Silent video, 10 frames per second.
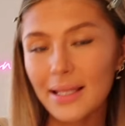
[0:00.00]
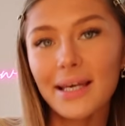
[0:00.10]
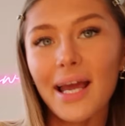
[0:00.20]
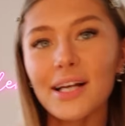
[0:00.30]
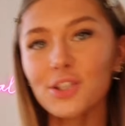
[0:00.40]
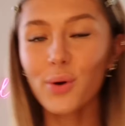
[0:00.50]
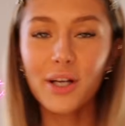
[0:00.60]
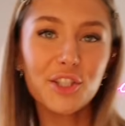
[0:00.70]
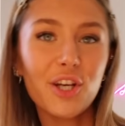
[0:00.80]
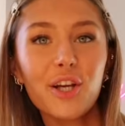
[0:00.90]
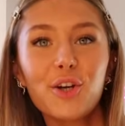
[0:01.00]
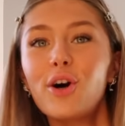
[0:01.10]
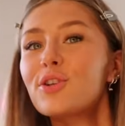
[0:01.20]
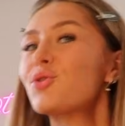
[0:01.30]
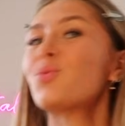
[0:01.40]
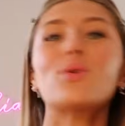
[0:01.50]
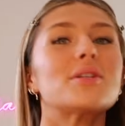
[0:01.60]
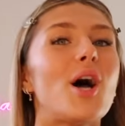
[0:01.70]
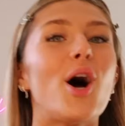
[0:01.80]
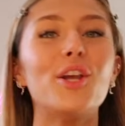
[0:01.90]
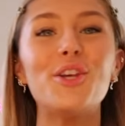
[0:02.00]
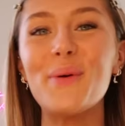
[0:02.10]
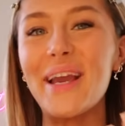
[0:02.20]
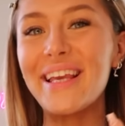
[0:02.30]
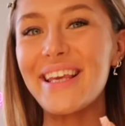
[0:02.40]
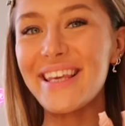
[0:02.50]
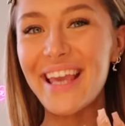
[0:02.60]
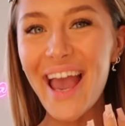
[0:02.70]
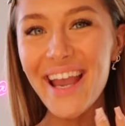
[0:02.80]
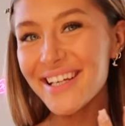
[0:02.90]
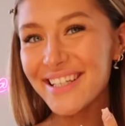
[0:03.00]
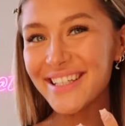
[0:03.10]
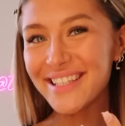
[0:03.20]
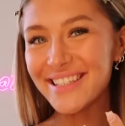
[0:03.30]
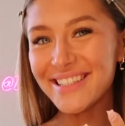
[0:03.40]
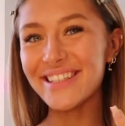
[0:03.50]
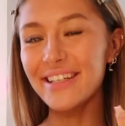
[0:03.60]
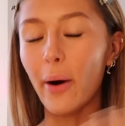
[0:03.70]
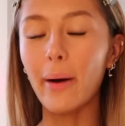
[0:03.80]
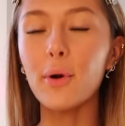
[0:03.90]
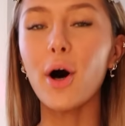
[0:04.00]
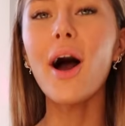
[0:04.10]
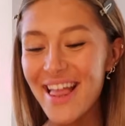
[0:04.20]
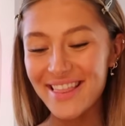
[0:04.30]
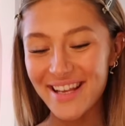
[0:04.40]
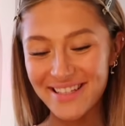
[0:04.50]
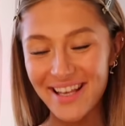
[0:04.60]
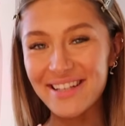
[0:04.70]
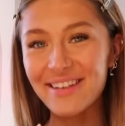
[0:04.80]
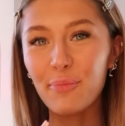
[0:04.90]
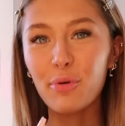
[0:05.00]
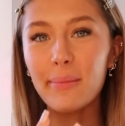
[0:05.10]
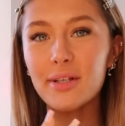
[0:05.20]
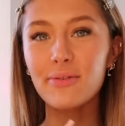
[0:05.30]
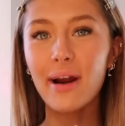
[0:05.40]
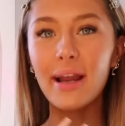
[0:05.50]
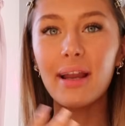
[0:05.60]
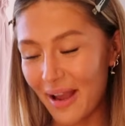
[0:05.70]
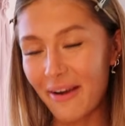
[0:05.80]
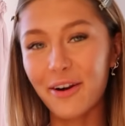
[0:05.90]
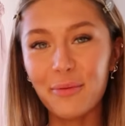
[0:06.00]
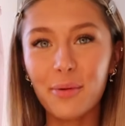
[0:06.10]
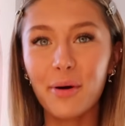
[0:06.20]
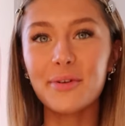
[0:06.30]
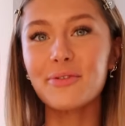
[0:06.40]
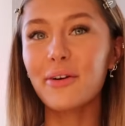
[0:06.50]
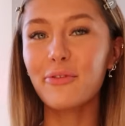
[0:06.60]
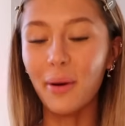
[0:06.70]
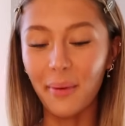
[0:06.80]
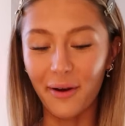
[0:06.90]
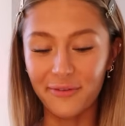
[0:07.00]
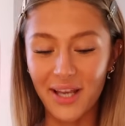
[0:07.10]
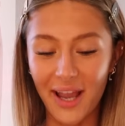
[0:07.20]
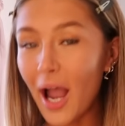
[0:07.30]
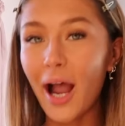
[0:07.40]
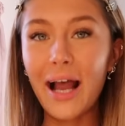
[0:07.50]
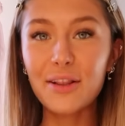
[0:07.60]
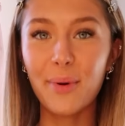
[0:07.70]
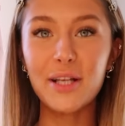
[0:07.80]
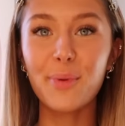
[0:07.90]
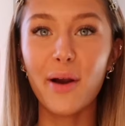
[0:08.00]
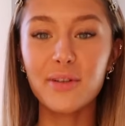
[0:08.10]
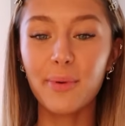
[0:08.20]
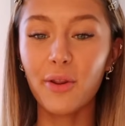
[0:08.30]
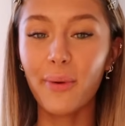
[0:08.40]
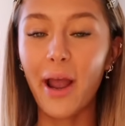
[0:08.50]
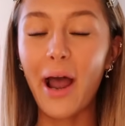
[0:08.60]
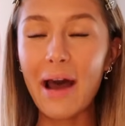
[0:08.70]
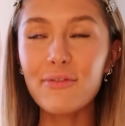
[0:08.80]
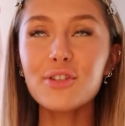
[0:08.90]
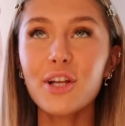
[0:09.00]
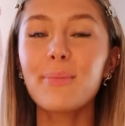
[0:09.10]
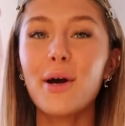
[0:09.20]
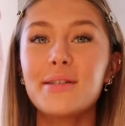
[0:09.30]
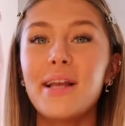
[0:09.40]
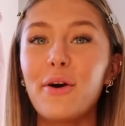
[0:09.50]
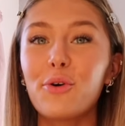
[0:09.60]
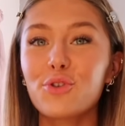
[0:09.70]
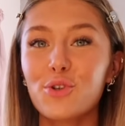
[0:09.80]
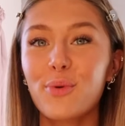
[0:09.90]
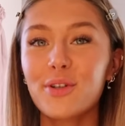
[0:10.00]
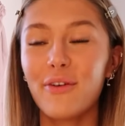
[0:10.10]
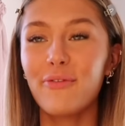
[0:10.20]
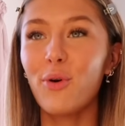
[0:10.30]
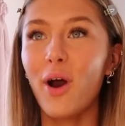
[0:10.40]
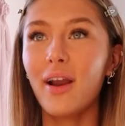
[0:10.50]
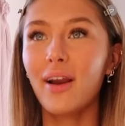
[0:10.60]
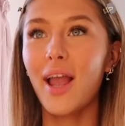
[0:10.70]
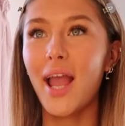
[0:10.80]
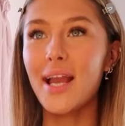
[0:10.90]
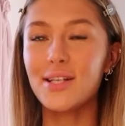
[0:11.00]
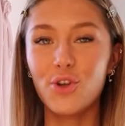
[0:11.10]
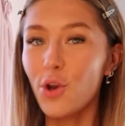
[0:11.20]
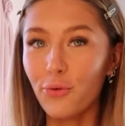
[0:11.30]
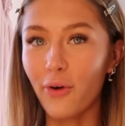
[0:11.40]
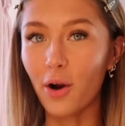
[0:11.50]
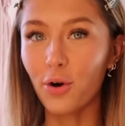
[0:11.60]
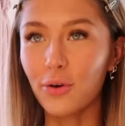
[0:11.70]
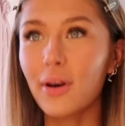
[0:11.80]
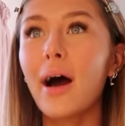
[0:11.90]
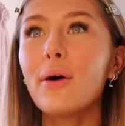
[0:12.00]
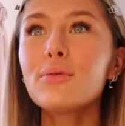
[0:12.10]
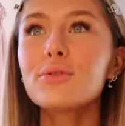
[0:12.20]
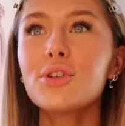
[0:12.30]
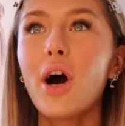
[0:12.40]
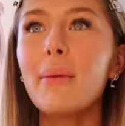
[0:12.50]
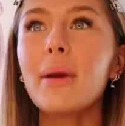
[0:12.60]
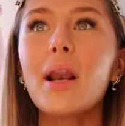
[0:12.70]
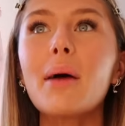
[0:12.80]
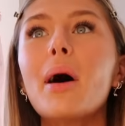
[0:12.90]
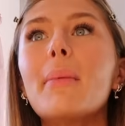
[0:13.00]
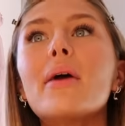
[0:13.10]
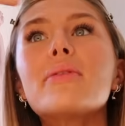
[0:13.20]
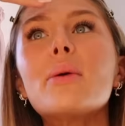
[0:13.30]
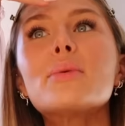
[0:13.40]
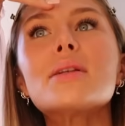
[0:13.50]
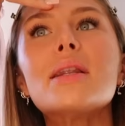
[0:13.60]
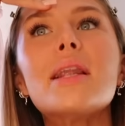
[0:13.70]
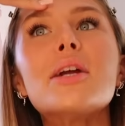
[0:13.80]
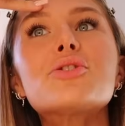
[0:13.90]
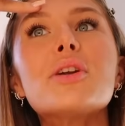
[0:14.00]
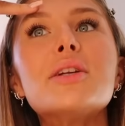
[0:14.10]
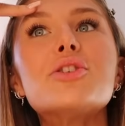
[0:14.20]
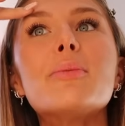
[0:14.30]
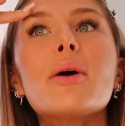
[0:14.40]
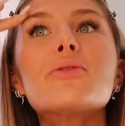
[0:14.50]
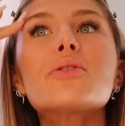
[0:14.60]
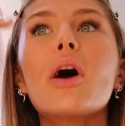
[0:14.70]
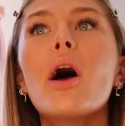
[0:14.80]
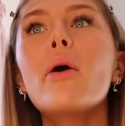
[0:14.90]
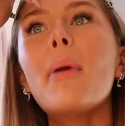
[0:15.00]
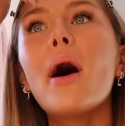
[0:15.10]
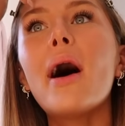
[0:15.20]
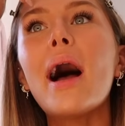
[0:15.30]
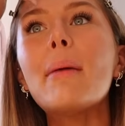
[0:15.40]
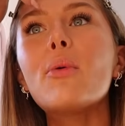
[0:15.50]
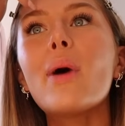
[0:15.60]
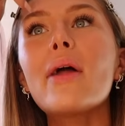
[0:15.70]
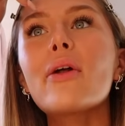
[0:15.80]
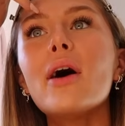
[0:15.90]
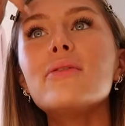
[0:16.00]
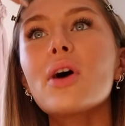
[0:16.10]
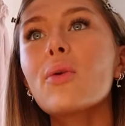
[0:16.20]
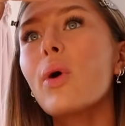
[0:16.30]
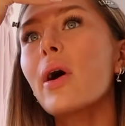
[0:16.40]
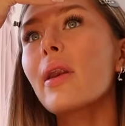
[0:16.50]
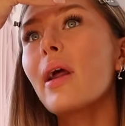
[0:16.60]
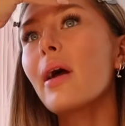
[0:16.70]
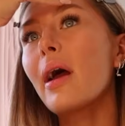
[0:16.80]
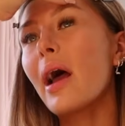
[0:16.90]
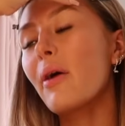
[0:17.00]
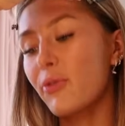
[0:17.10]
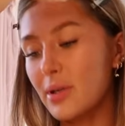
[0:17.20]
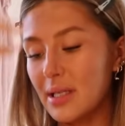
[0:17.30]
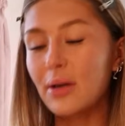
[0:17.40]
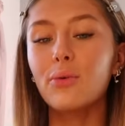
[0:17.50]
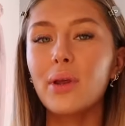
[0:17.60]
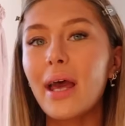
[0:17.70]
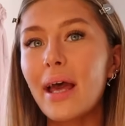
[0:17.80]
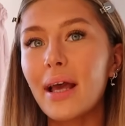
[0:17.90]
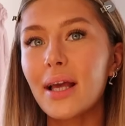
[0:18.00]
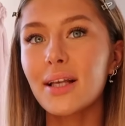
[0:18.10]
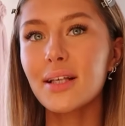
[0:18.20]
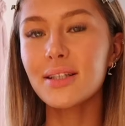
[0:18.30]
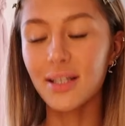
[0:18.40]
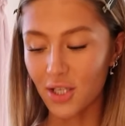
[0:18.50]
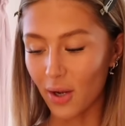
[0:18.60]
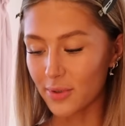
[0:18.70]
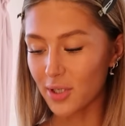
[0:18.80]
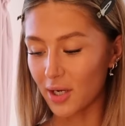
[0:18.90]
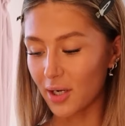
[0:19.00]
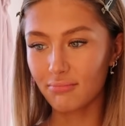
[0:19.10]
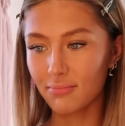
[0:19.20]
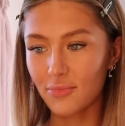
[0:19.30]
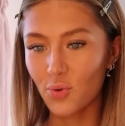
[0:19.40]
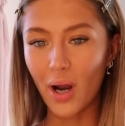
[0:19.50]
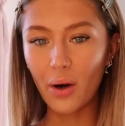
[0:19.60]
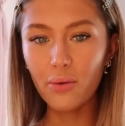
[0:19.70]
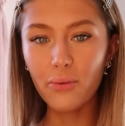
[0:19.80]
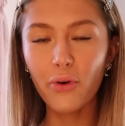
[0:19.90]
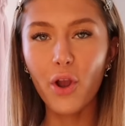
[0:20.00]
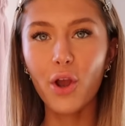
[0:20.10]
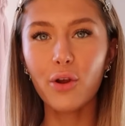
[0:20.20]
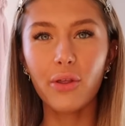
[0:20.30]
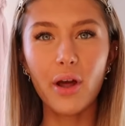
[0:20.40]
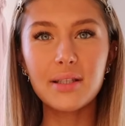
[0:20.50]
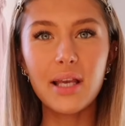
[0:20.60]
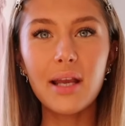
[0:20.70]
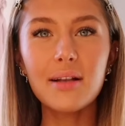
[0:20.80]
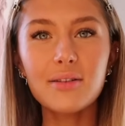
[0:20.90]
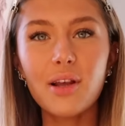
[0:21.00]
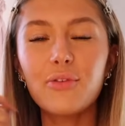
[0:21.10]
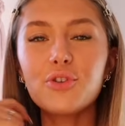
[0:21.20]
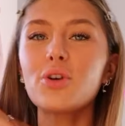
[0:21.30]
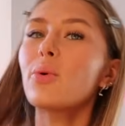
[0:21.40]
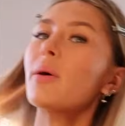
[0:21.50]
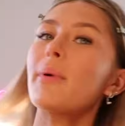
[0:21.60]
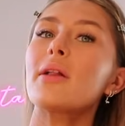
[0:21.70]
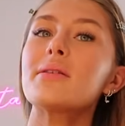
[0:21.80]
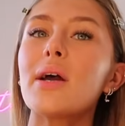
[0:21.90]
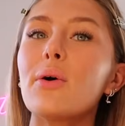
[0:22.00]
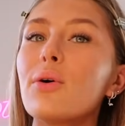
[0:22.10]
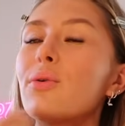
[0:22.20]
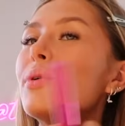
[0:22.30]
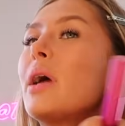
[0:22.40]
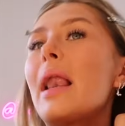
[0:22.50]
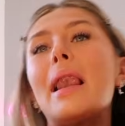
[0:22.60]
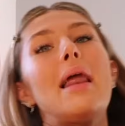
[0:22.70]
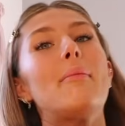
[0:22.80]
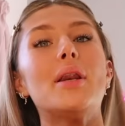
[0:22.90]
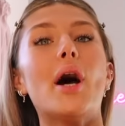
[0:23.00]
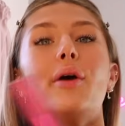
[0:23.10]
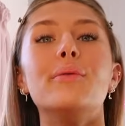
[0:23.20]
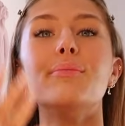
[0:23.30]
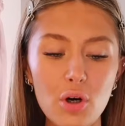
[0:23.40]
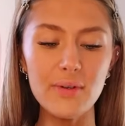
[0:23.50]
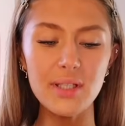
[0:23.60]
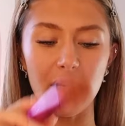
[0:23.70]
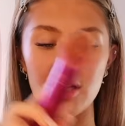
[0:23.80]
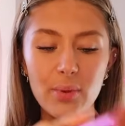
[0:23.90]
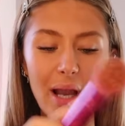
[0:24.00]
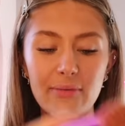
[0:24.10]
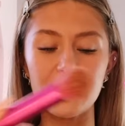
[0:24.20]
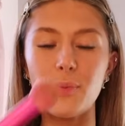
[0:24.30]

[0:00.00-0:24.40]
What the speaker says: The next question I got was, are you engaged? No, I'm not. This is a promise ring. Harry got me a promise ring for my birthday. I had the best birthday, by the way. I haven't done a birthday haul just because I feel like it's too far gone now. Do you know what I mean? Like, my birthday was literally 2 months ago. But I am aware that I've done one every single year since I was like 12, 13. So if you do want a birthday haul, let me know. Obviously, guys, we have